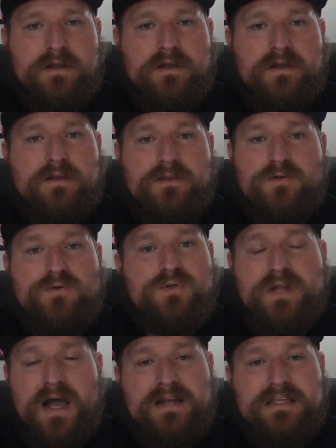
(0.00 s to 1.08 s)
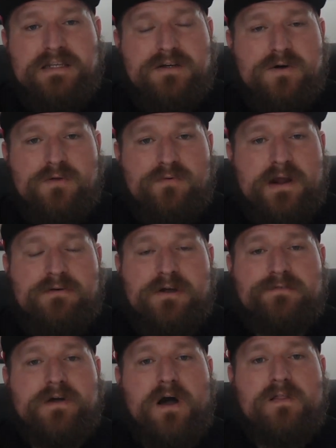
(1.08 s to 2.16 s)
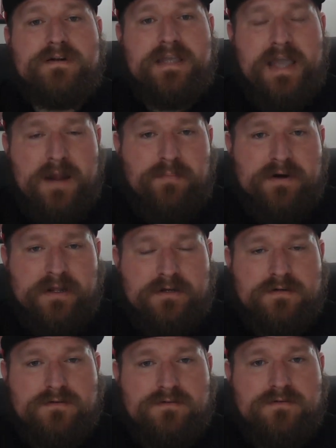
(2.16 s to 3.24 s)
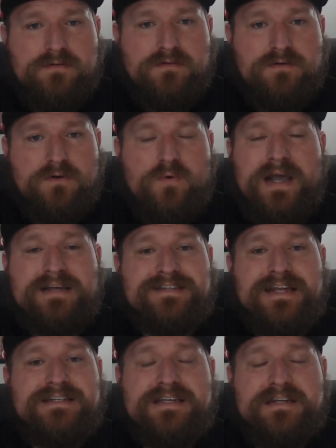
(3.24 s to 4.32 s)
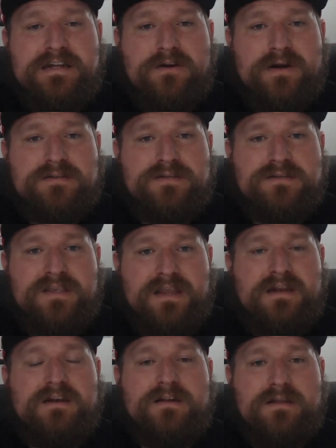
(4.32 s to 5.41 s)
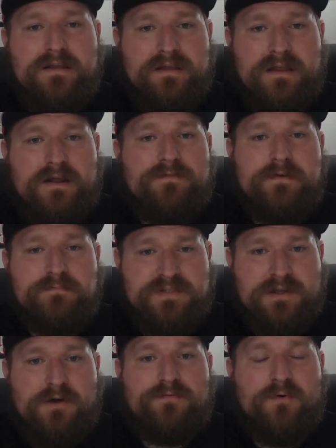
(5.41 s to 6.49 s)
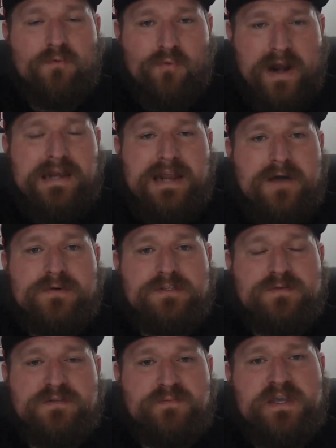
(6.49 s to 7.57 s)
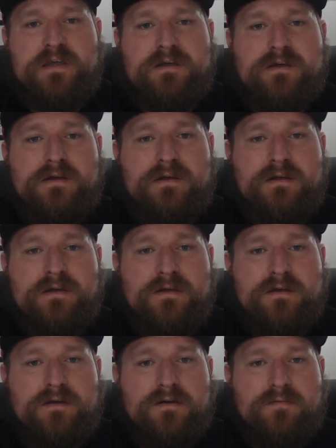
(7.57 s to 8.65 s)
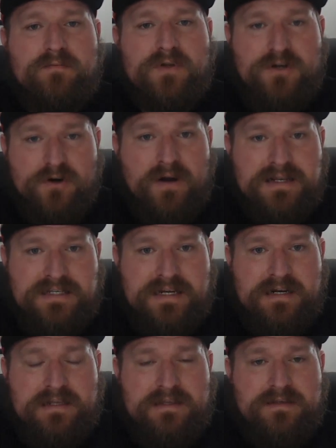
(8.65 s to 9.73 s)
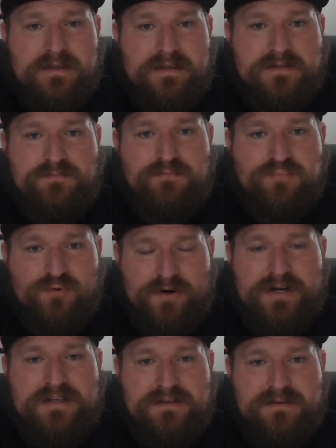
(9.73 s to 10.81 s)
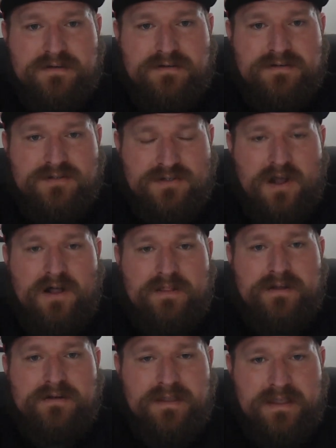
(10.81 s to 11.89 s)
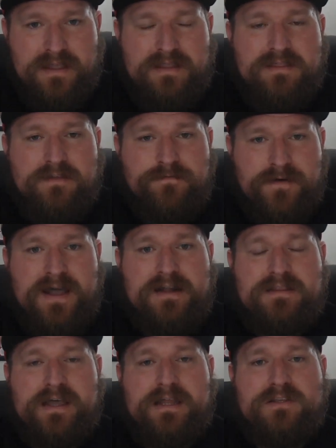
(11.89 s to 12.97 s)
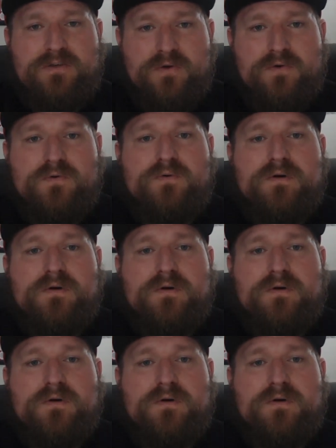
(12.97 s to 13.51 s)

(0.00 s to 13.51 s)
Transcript: You do not need to go the route of Colin Kaepernick, who has an identity crisis in and of himself right now as we speak. But your identity is pretty solid in the fact that you